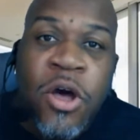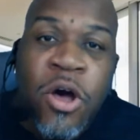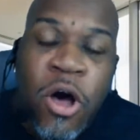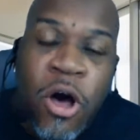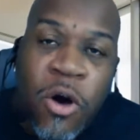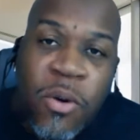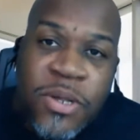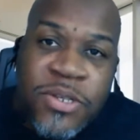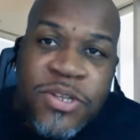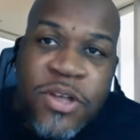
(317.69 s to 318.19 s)

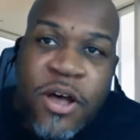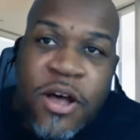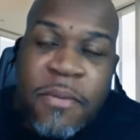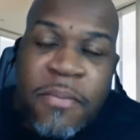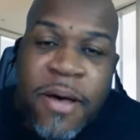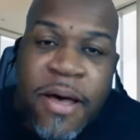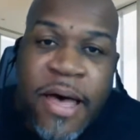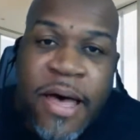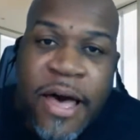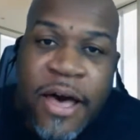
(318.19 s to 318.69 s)
always talk
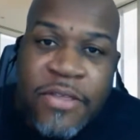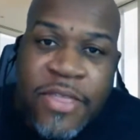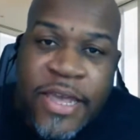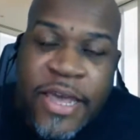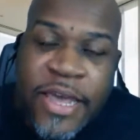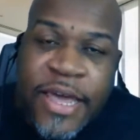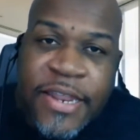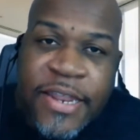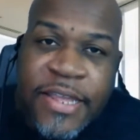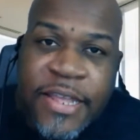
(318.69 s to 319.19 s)
about how they
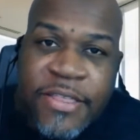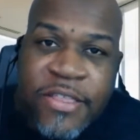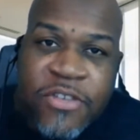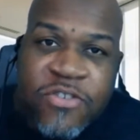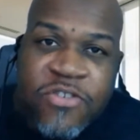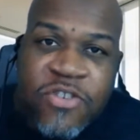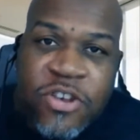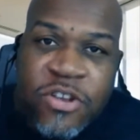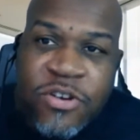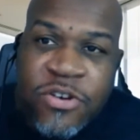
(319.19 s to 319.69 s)
kind of get the
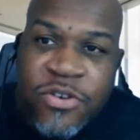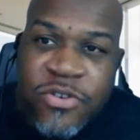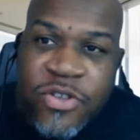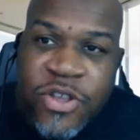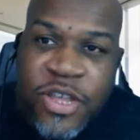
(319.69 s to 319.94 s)
jitters